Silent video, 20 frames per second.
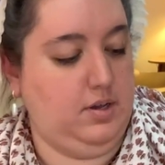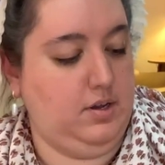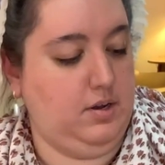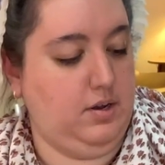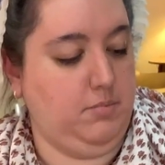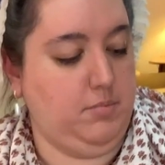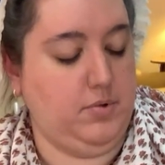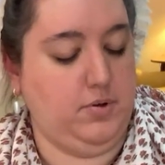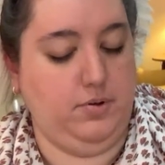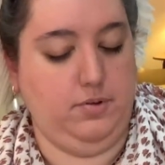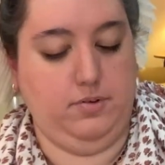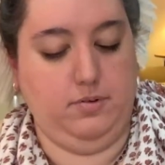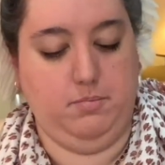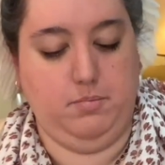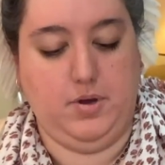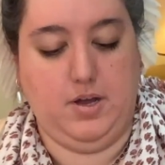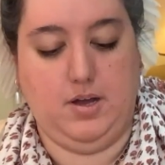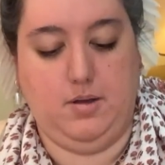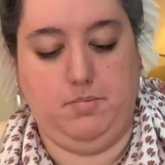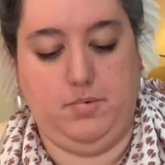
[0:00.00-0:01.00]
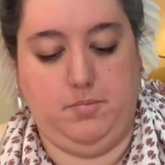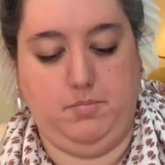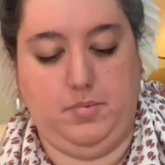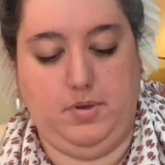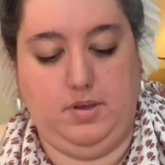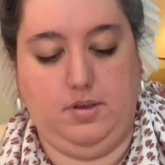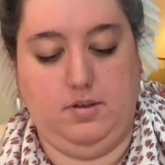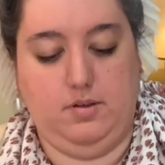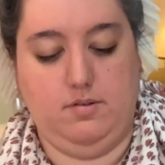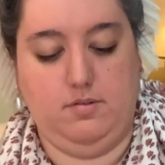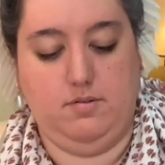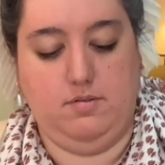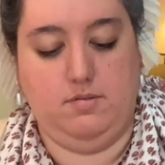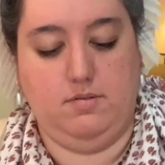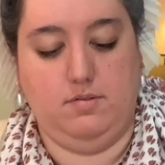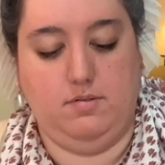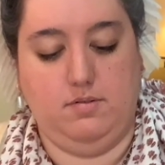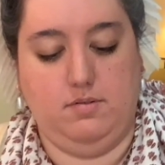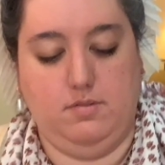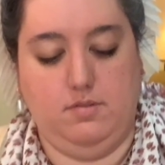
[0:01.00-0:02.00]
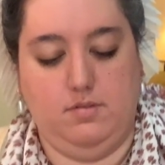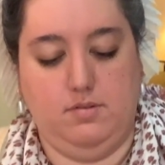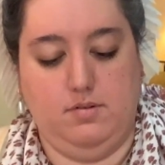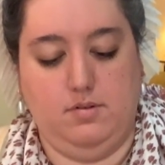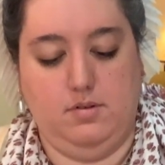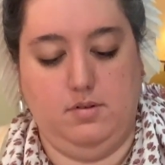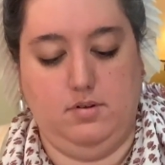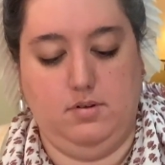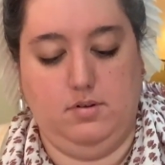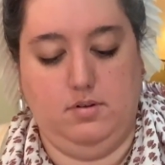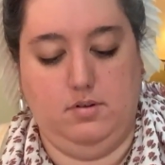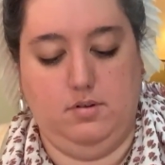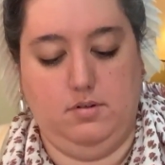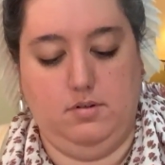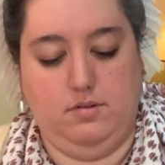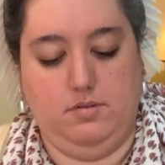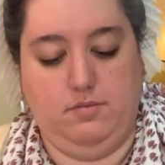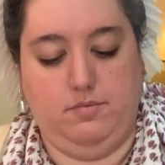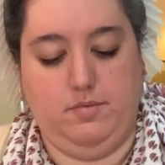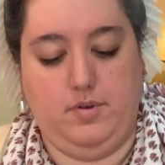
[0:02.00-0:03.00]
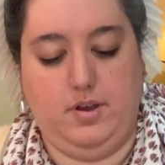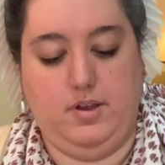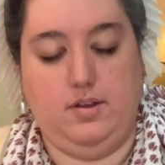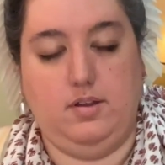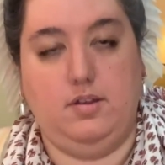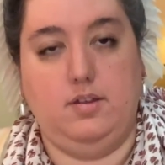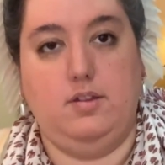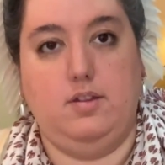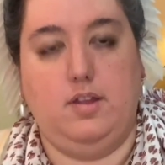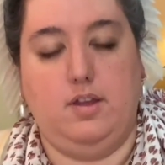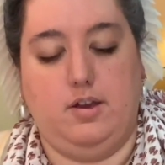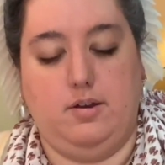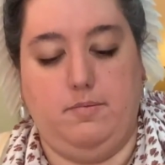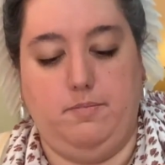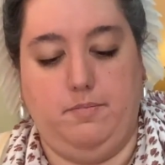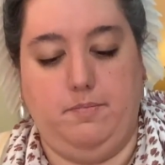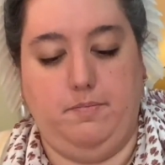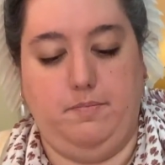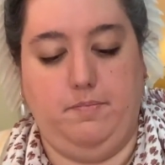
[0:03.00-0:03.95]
And I'm going to pop a pin right in there.